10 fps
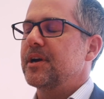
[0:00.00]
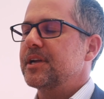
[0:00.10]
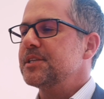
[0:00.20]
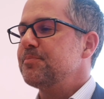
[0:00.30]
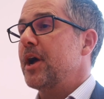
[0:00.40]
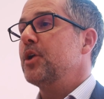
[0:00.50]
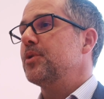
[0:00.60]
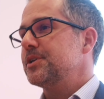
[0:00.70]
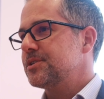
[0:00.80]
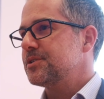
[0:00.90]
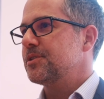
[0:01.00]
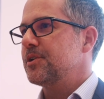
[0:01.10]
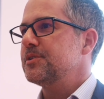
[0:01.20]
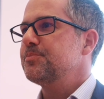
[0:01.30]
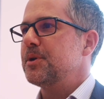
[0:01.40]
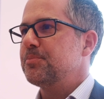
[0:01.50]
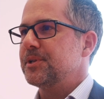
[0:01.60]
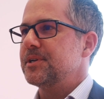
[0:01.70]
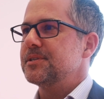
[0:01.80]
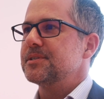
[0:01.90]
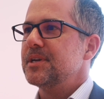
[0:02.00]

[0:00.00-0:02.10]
I guess my question to those people is,